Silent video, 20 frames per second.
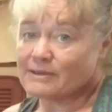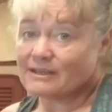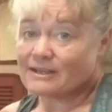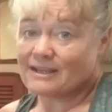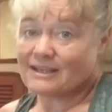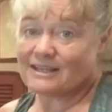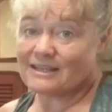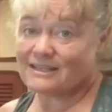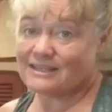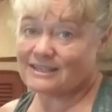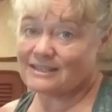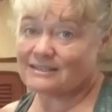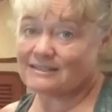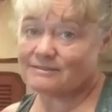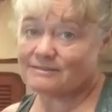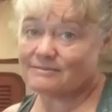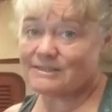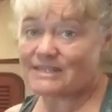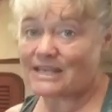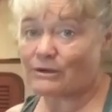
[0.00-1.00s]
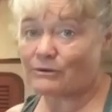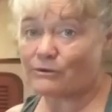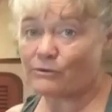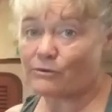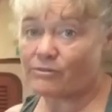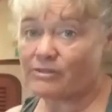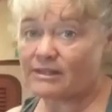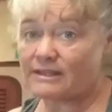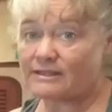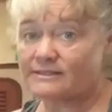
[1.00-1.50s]
I can eat sourdough
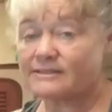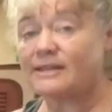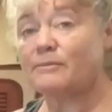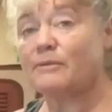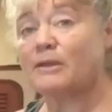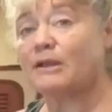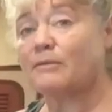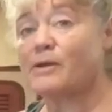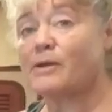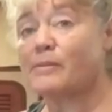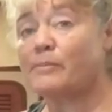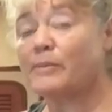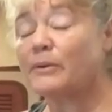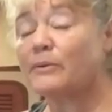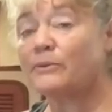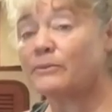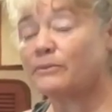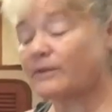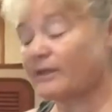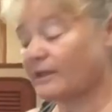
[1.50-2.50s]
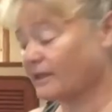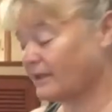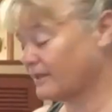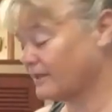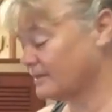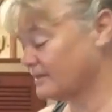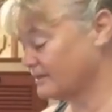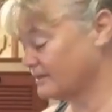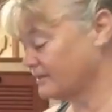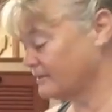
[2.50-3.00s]
things that I make in my boat, and
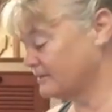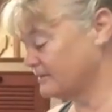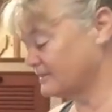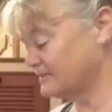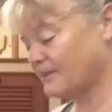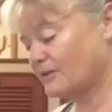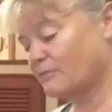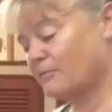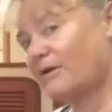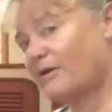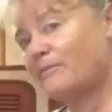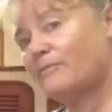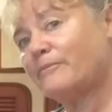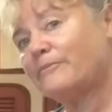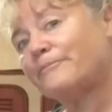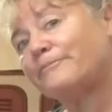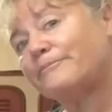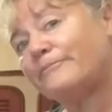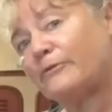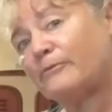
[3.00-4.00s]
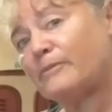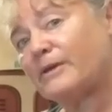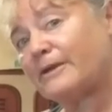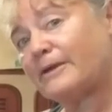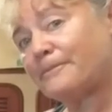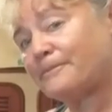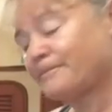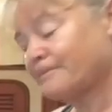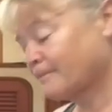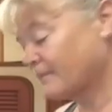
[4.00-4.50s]
it's not a problem for me.
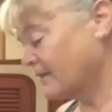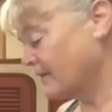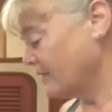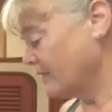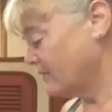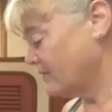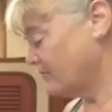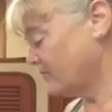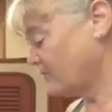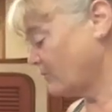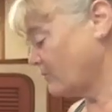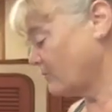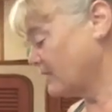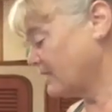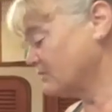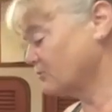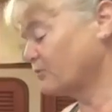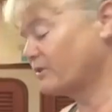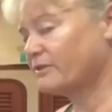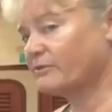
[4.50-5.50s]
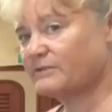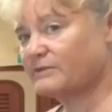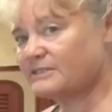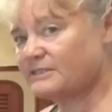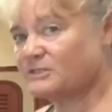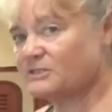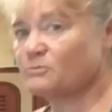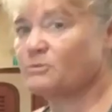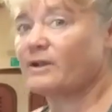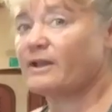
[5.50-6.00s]
So that's one of the
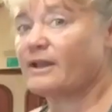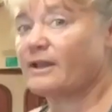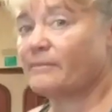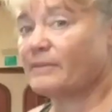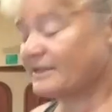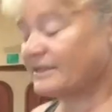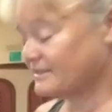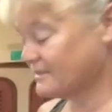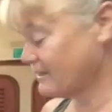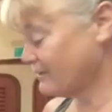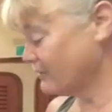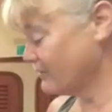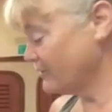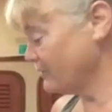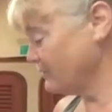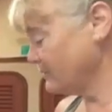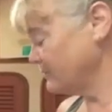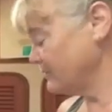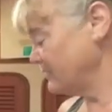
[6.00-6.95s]
reasons why I make sourdough.